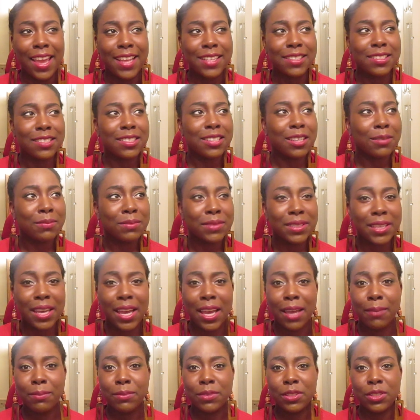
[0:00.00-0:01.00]
And
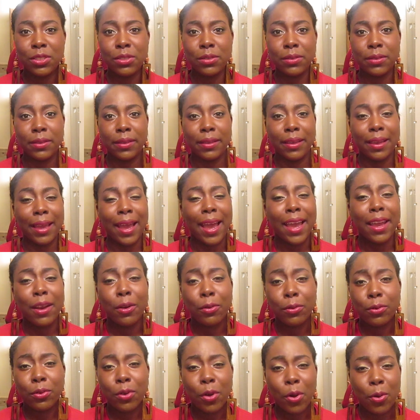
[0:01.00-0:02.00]
sometimes I
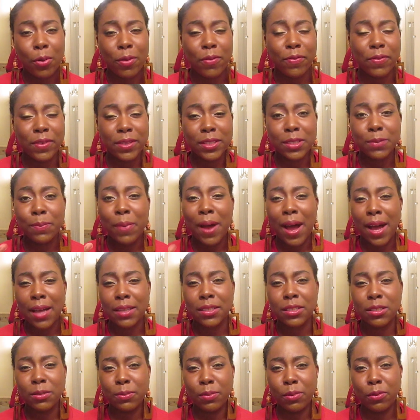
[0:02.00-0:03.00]
don't know if it's
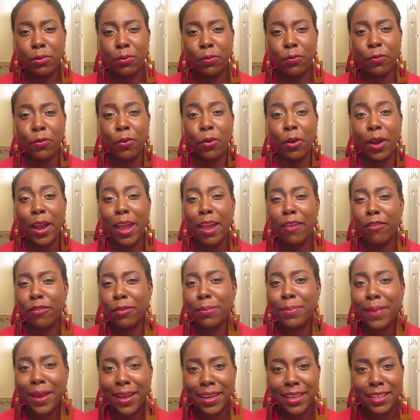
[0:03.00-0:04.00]
possible for
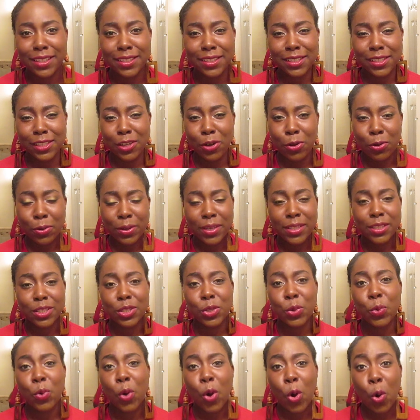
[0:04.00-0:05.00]
everybody to go
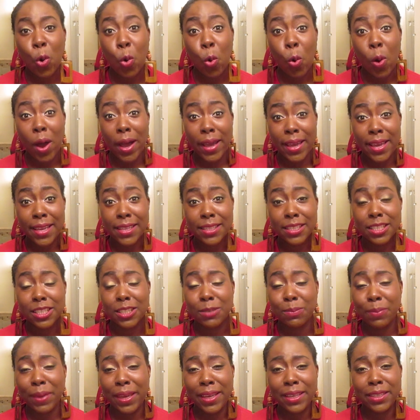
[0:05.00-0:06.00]
into a quiet
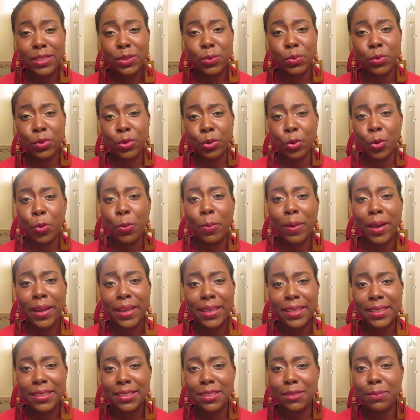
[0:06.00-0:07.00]
space where
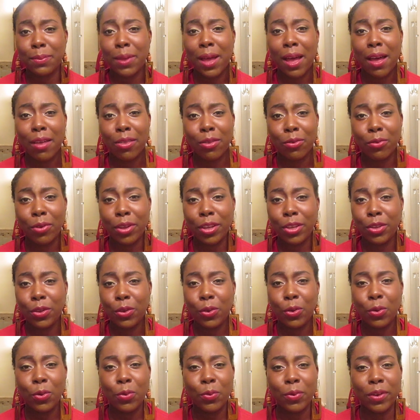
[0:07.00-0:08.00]
nobody is bothering
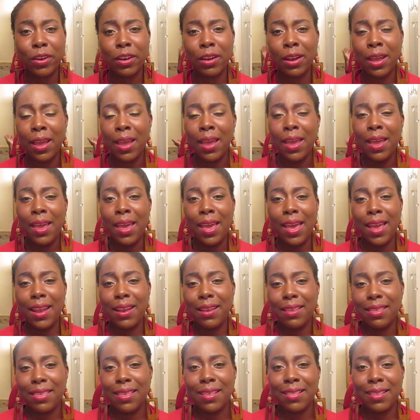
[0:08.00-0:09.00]
you and
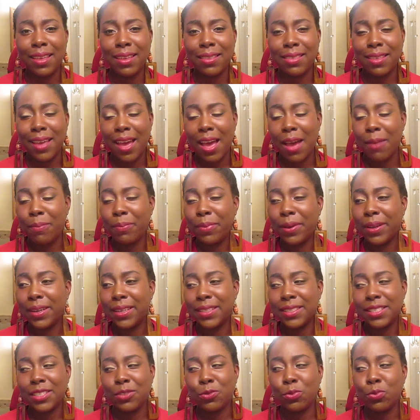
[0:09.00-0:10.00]
anything like that, but
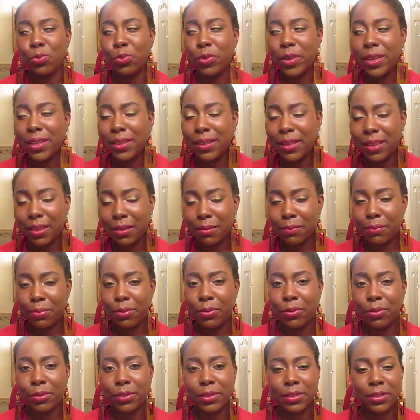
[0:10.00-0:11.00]
it's really
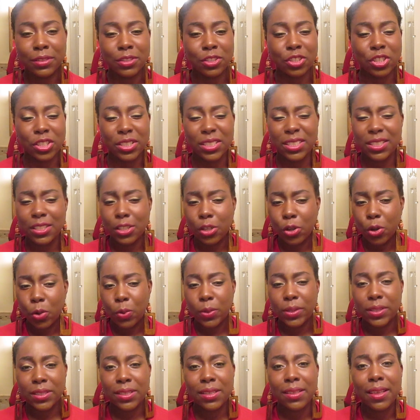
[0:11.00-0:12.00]
important just to
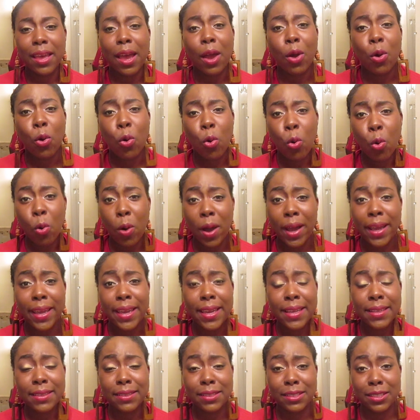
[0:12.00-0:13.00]
go into that
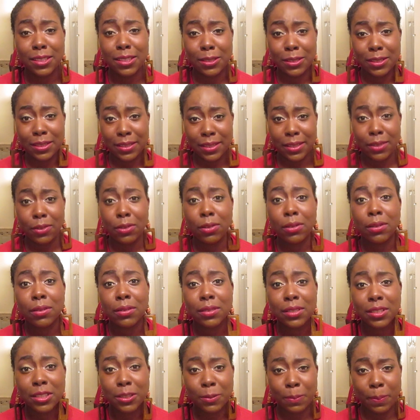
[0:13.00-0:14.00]
quiet,
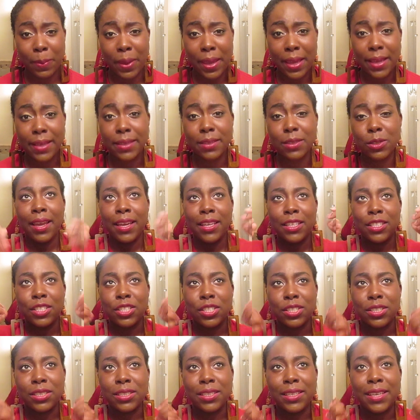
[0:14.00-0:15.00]
still space and
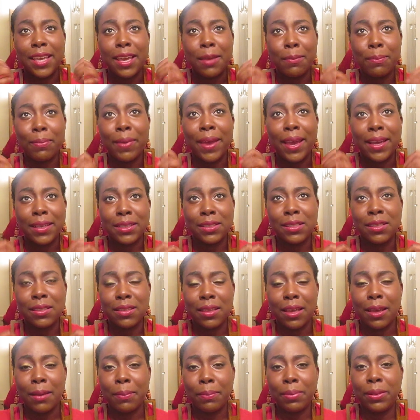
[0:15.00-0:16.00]
just get back to
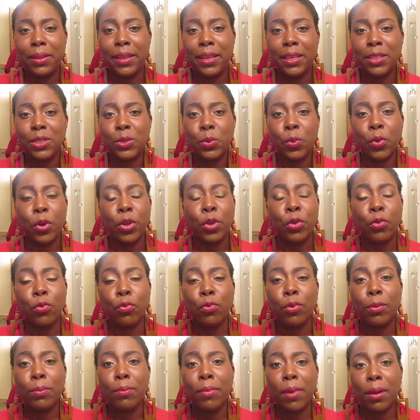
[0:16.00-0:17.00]
that place where you
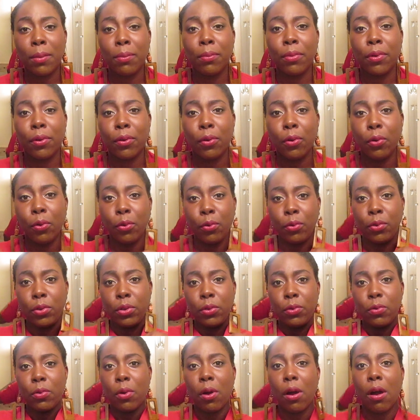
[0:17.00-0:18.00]
remember who
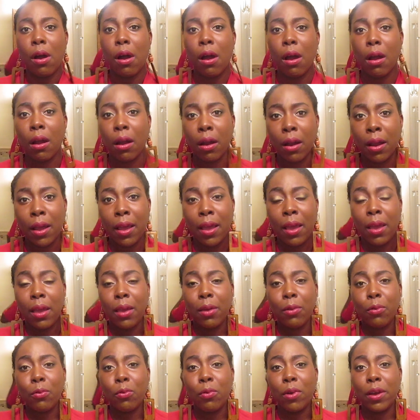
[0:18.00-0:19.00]
you are
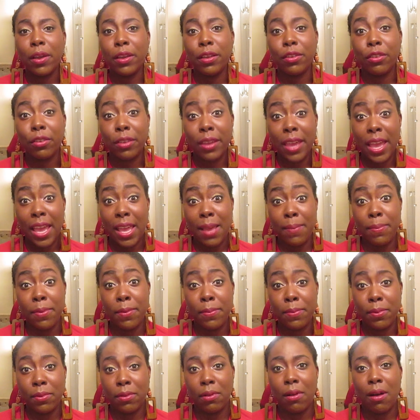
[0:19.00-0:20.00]
and what you're
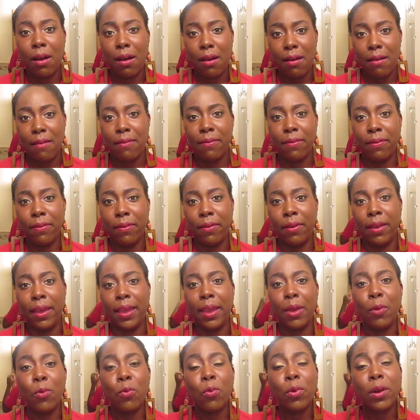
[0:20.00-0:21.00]
capable of
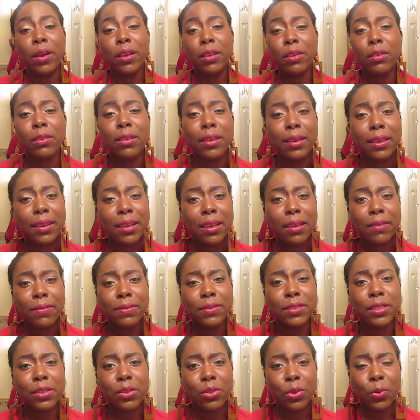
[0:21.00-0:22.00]
and what you could
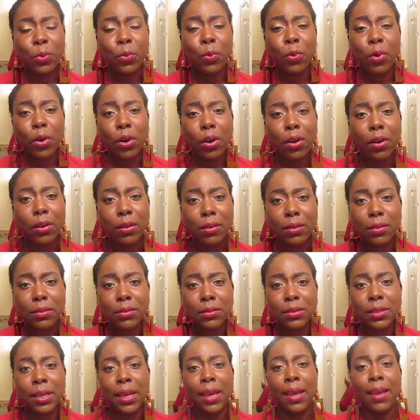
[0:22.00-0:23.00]
give to the
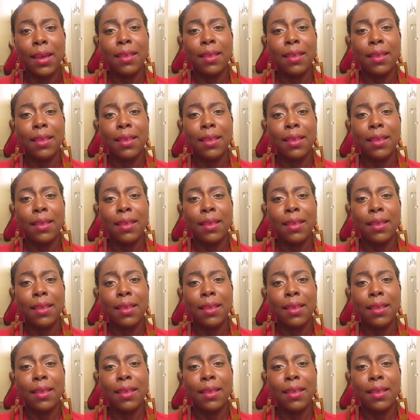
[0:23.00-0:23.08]
world.